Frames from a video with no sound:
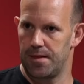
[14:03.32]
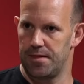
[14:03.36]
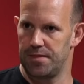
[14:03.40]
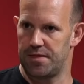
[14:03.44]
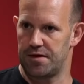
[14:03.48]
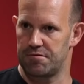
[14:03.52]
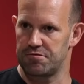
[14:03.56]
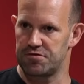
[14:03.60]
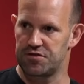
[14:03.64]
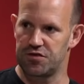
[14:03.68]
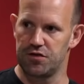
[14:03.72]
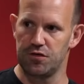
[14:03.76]

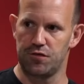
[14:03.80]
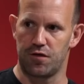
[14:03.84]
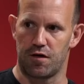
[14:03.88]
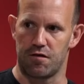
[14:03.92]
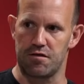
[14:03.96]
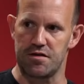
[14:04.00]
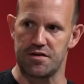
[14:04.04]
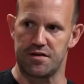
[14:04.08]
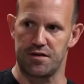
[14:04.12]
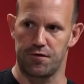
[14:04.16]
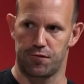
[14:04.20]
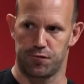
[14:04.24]
There are 2
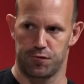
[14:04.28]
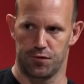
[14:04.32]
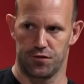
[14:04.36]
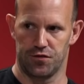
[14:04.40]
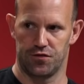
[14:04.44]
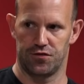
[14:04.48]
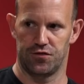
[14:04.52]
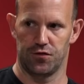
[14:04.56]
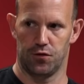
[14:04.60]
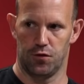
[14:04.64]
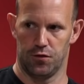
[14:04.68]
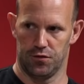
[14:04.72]
very
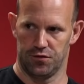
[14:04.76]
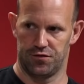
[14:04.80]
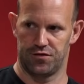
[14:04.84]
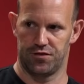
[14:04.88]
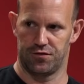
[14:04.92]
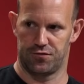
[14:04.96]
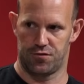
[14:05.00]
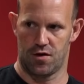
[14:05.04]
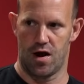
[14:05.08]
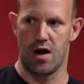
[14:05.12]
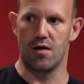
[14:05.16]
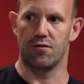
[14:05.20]
different sorts
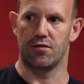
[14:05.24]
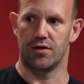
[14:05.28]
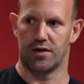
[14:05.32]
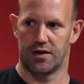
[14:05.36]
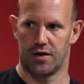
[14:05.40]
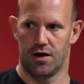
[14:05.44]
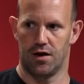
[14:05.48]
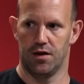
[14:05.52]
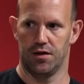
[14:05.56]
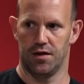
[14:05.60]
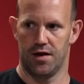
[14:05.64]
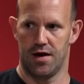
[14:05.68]
of
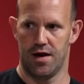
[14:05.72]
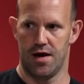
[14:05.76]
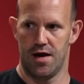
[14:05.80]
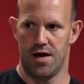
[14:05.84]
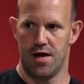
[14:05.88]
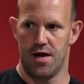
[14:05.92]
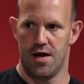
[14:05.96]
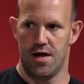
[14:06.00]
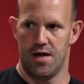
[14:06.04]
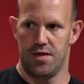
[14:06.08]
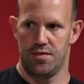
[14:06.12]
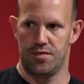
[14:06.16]
traffic, aren't there?
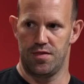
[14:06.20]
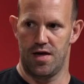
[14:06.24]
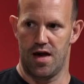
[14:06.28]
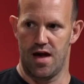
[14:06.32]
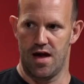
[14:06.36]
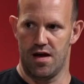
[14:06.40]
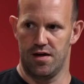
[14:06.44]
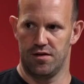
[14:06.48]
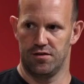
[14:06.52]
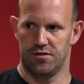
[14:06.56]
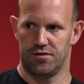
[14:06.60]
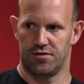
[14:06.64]

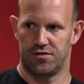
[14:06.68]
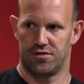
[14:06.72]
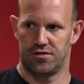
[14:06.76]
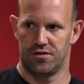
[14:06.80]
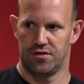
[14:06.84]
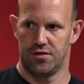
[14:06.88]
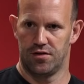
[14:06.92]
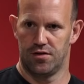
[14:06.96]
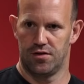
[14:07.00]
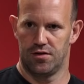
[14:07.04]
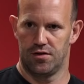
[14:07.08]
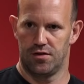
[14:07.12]
There's
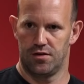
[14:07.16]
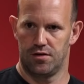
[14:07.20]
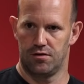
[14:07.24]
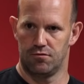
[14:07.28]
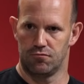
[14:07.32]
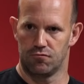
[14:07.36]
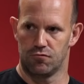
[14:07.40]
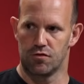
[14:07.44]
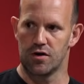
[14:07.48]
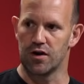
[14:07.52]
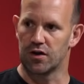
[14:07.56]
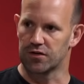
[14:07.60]

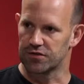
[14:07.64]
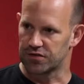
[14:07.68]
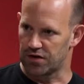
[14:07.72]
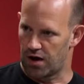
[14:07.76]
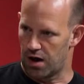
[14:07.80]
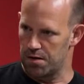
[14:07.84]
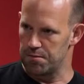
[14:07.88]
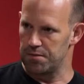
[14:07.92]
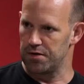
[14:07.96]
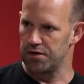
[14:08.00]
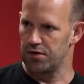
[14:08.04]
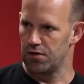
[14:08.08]

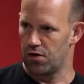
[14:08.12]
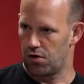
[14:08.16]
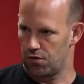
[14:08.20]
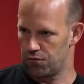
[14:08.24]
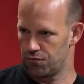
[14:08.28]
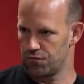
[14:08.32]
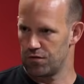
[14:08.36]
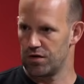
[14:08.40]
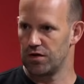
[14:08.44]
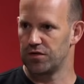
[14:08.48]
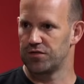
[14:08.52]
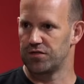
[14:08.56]
real-time and
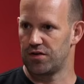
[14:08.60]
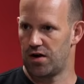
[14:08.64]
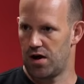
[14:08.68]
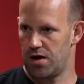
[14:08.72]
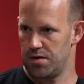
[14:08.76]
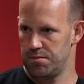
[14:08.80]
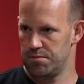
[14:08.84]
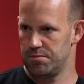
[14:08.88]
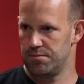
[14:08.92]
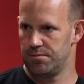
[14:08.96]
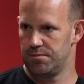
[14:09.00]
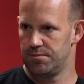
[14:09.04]

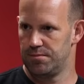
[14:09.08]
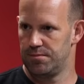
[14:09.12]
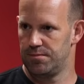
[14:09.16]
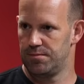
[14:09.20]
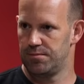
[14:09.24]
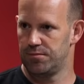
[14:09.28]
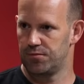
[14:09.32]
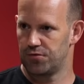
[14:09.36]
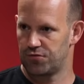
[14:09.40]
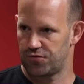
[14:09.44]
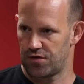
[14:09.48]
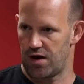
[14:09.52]
non-real-time
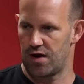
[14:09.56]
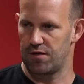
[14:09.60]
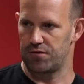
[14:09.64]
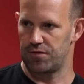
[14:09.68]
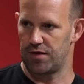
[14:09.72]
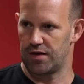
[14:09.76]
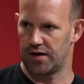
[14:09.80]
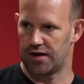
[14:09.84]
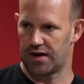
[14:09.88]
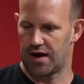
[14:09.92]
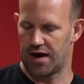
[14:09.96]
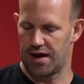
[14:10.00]

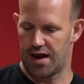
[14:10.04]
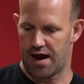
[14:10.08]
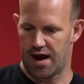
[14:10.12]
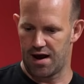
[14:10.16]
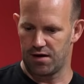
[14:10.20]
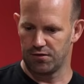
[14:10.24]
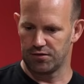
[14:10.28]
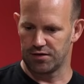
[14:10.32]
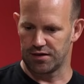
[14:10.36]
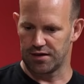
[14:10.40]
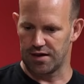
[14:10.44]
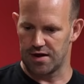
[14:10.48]
traffic, and
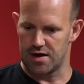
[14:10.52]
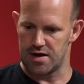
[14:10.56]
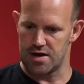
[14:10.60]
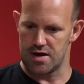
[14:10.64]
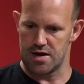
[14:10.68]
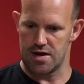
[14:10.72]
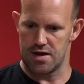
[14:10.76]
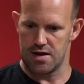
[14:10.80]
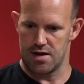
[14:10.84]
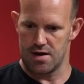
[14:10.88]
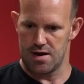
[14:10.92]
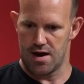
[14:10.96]
how do
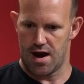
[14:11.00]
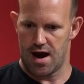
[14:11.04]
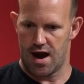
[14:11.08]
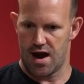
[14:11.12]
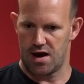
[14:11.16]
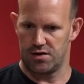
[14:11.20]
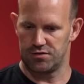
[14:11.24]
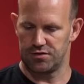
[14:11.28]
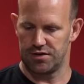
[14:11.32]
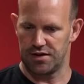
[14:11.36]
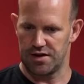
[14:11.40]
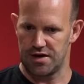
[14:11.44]

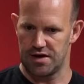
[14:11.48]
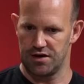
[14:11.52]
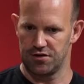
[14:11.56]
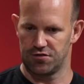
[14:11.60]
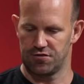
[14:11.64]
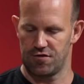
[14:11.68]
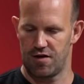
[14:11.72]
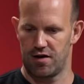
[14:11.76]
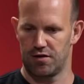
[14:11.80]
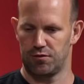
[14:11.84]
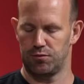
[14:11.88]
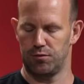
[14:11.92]
they
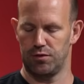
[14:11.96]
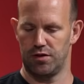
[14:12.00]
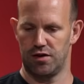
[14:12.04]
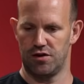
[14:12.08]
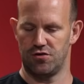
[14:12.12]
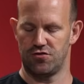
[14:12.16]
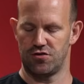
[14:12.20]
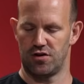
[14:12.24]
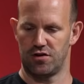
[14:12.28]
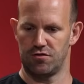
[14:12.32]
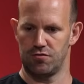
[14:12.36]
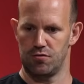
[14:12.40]
interact with
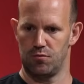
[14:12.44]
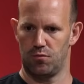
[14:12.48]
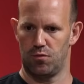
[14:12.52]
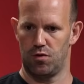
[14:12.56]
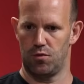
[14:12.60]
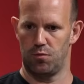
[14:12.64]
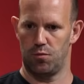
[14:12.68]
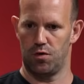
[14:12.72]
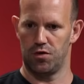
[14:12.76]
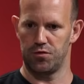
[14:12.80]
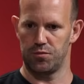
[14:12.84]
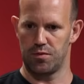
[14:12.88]
each other, and
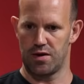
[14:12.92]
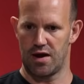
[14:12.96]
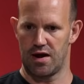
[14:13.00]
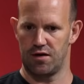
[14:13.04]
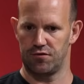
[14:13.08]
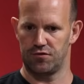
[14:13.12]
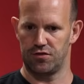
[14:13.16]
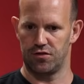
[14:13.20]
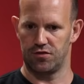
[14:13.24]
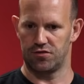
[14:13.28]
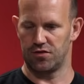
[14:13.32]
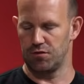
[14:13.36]
what do we
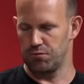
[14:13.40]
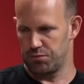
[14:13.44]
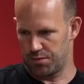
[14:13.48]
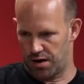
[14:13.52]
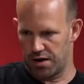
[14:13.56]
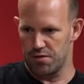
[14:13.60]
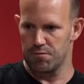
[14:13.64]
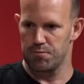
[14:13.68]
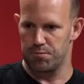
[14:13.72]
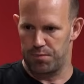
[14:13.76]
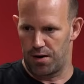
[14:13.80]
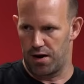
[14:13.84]
have to? So
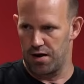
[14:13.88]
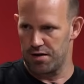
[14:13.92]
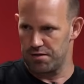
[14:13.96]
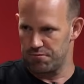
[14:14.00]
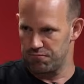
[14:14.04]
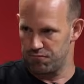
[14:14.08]
by